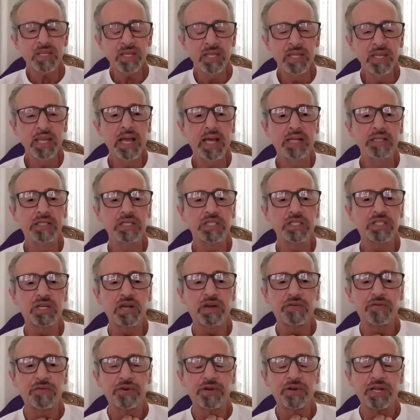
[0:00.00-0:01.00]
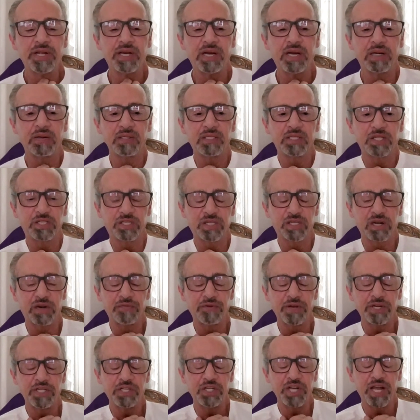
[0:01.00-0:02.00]
Yeah,
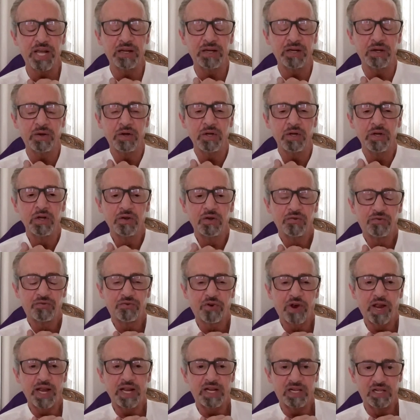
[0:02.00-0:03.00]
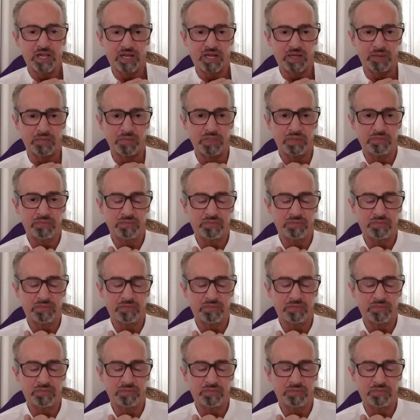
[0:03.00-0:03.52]
Discovery Channel, Fright Club,